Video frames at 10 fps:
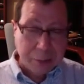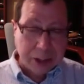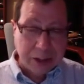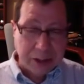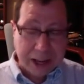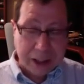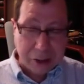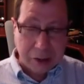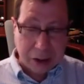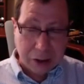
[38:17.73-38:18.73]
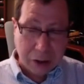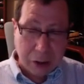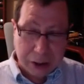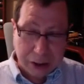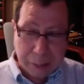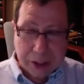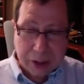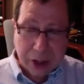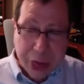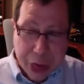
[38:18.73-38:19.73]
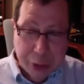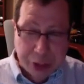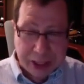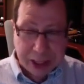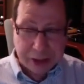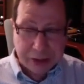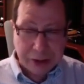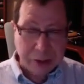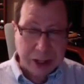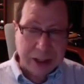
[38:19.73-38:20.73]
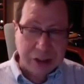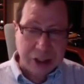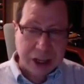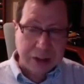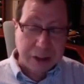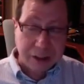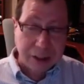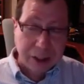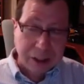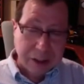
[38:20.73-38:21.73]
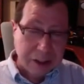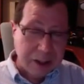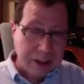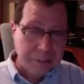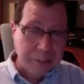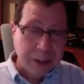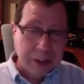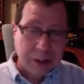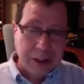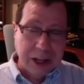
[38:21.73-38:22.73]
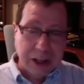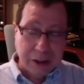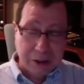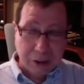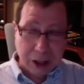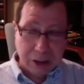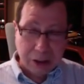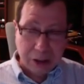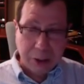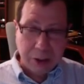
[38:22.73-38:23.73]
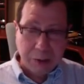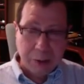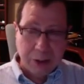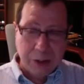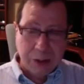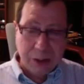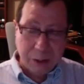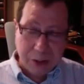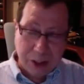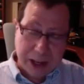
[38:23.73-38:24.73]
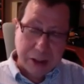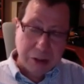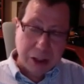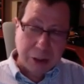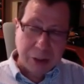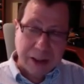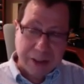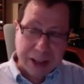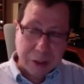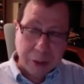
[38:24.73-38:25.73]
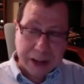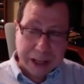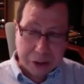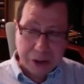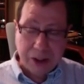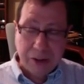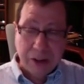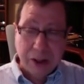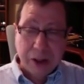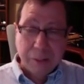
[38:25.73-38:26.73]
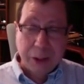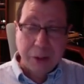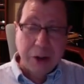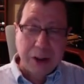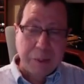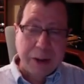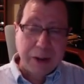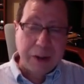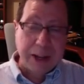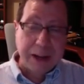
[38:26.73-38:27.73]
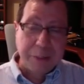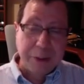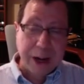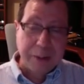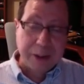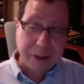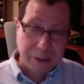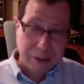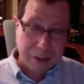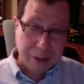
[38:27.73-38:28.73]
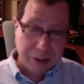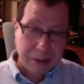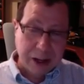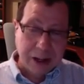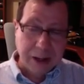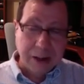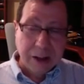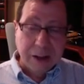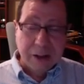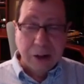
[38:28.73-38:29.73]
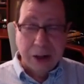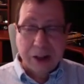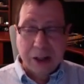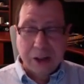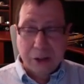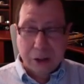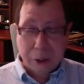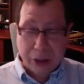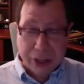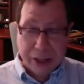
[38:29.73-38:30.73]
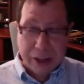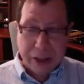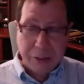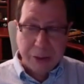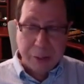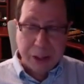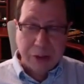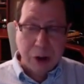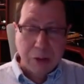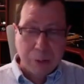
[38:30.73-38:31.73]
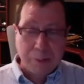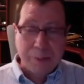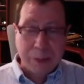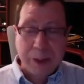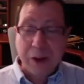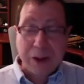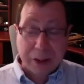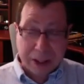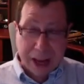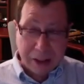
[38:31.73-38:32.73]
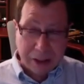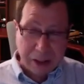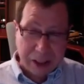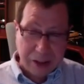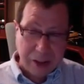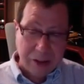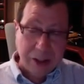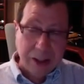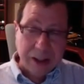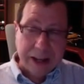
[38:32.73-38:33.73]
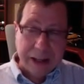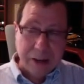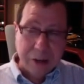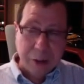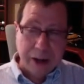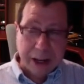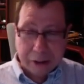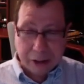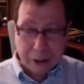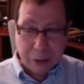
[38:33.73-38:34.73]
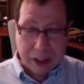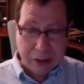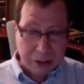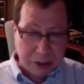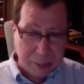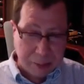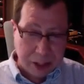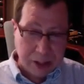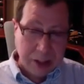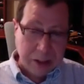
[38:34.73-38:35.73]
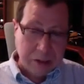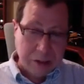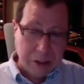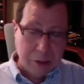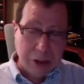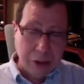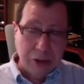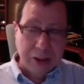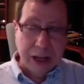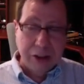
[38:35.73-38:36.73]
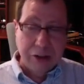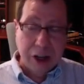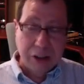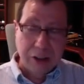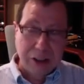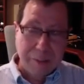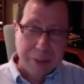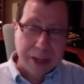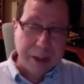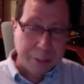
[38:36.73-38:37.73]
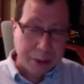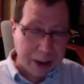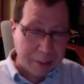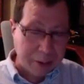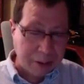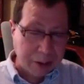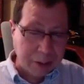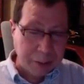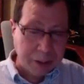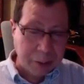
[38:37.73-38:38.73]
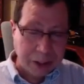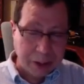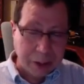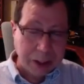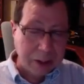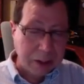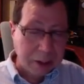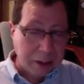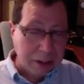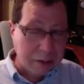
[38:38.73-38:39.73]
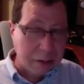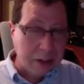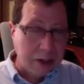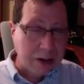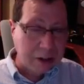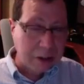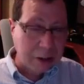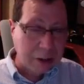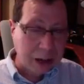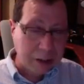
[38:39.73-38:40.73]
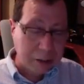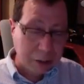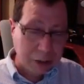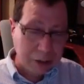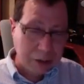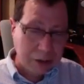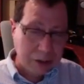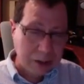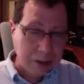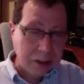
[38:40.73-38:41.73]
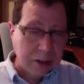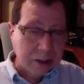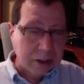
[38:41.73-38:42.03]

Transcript: But the data structure only depends on 3 entries, right? And in general, the data structure would have n squared entries, but it would only depend on n parameters, right? And sort of the usual thinking would be don't even calculate these n squared entries, right? Just keep the reduced data structure, keep the n parameters. That would be the way to do it. And so here I'll show you how you do it in Julia.